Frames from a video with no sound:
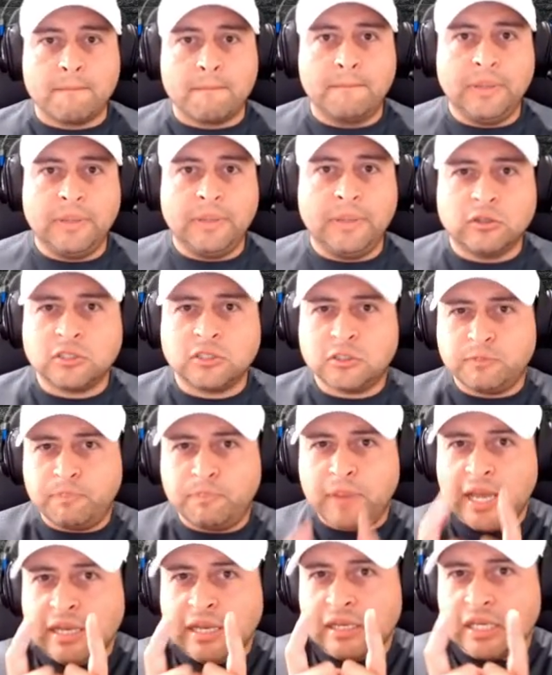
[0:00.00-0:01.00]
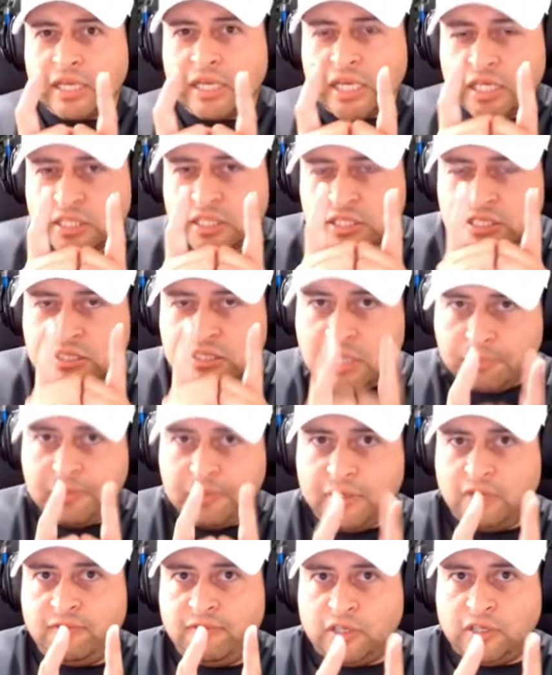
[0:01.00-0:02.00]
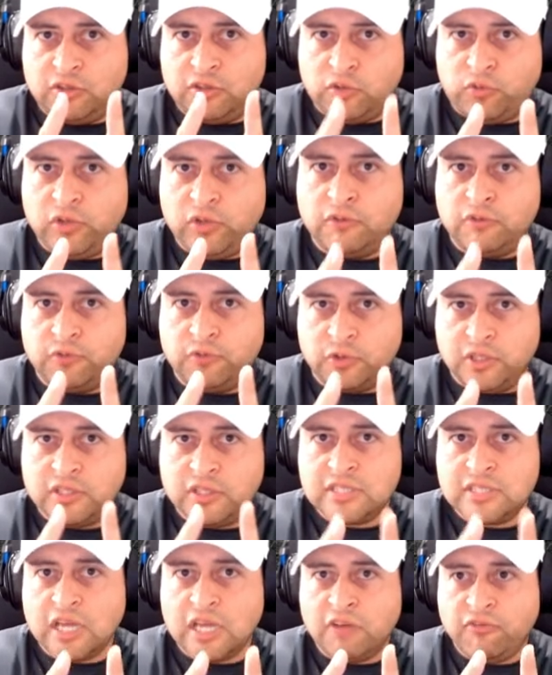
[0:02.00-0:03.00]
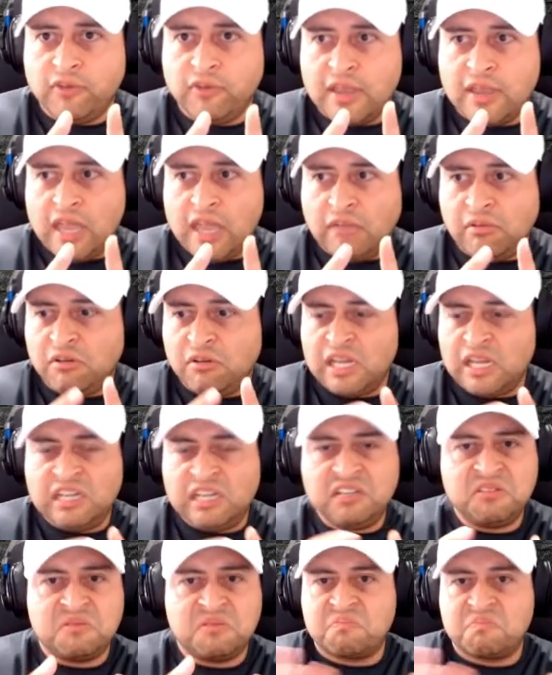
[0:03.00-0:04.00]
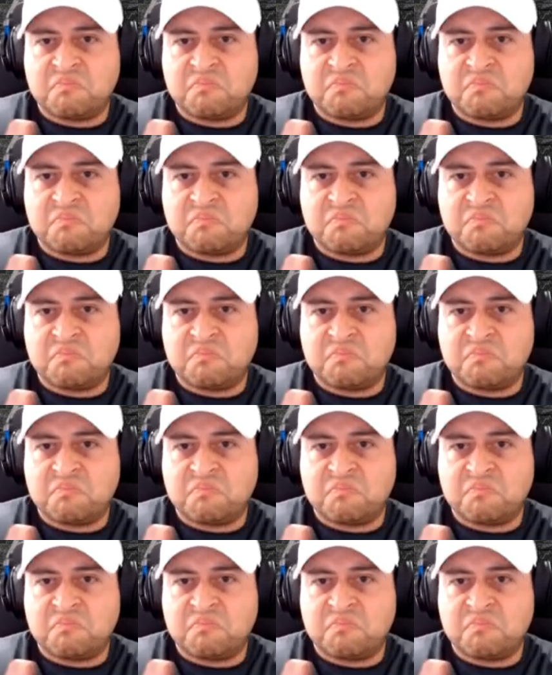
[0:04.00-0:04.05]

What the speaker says: But they'll spend a snippet of it on the Freedom Phone itself, and maybe at least